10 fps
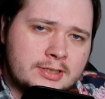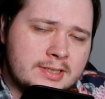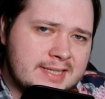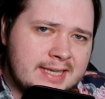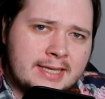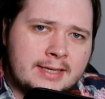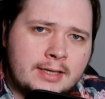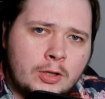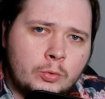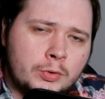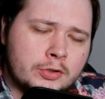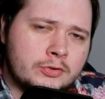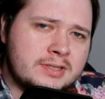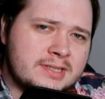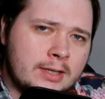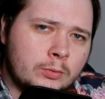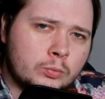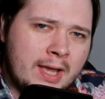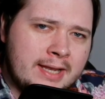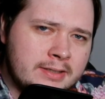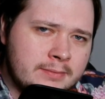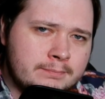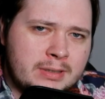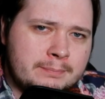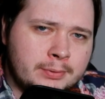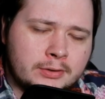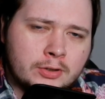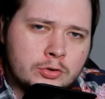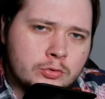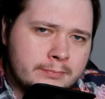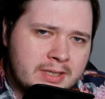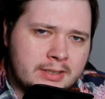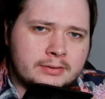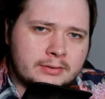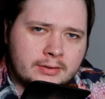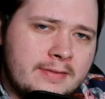Today, we're going to tell random people on Omegle